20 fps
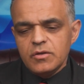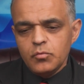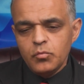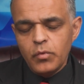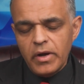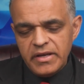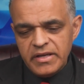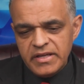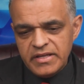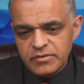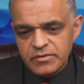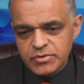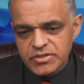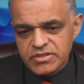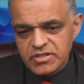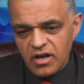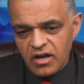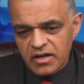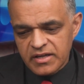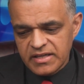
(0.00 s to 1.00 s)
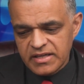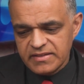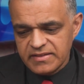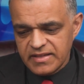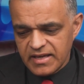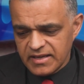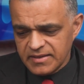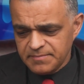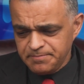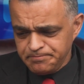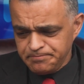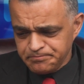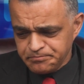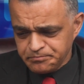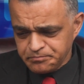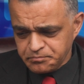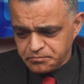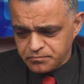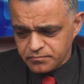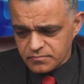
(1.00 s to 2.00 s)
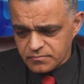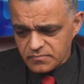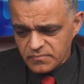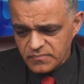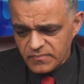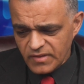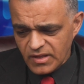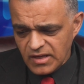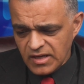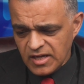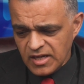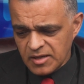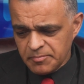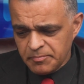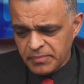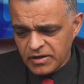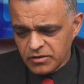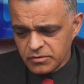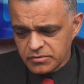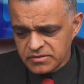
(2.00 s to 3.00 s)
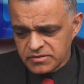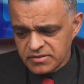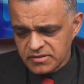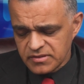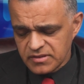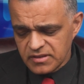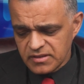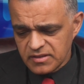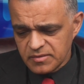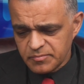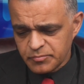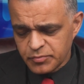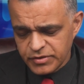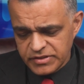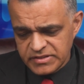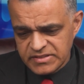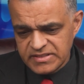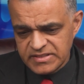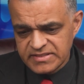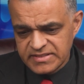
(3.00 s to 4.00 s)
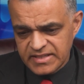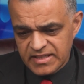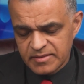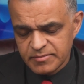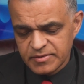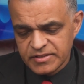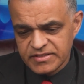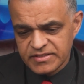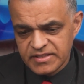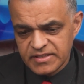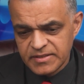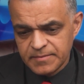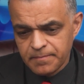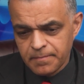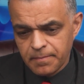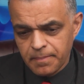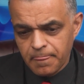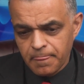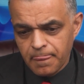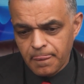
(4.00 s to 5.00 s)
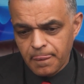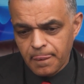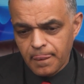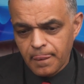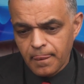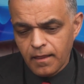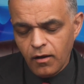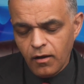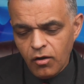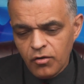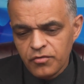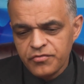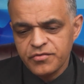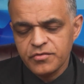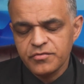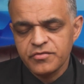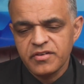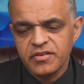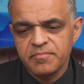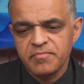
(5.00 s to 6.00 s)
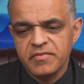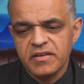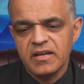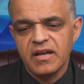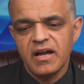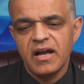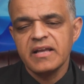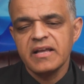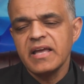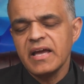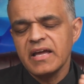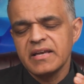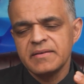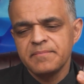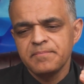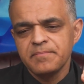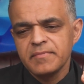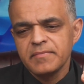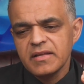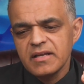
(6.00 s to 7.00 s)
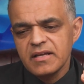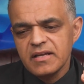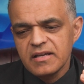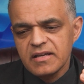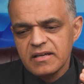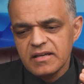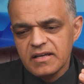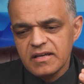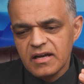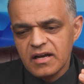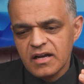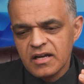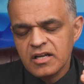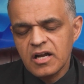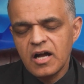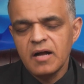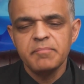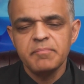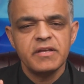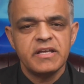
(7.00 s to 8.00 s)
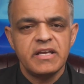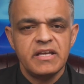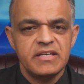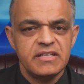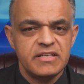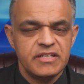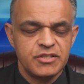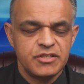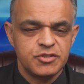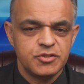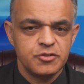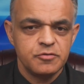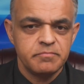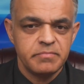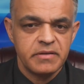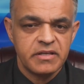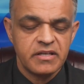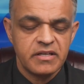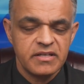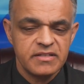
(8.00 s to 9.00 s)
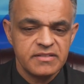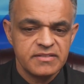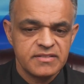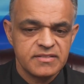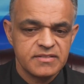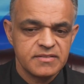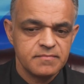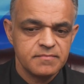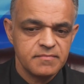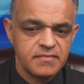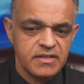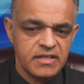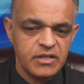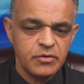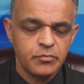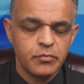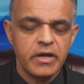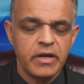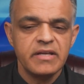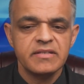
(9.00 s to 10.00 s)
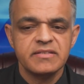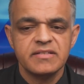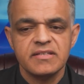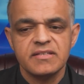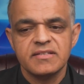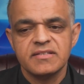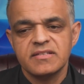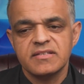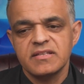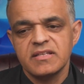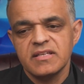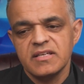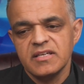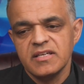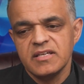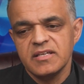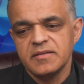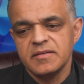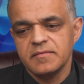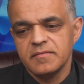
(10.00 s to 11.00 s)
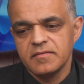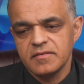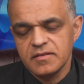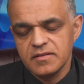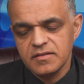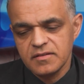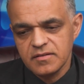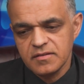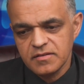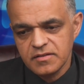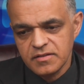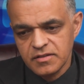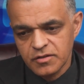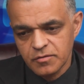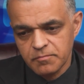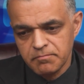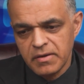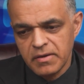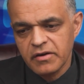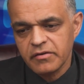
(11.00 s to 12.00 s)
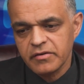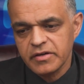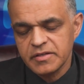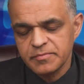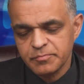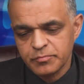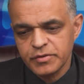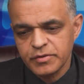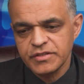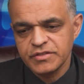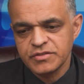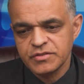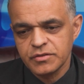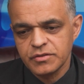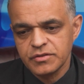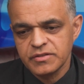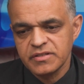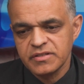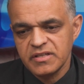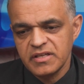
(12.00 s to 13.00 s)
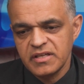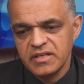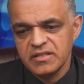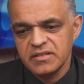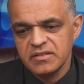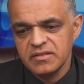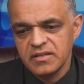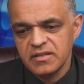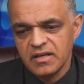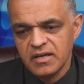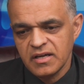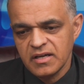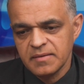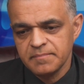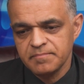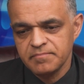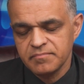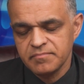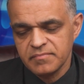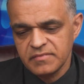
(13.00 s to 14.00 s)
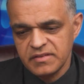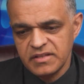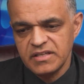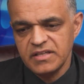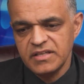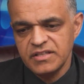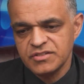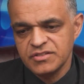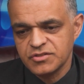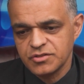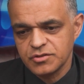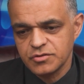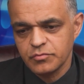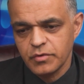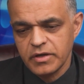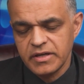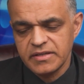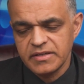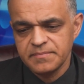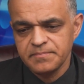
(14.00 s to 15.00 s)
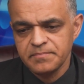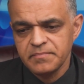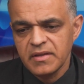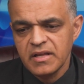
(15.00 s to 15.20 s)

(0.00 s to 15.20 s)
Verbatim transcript: when he was talking then about priestly celibacy, also something, again, a complicated issue because he raises the you know married priesthood in um, the eastern rite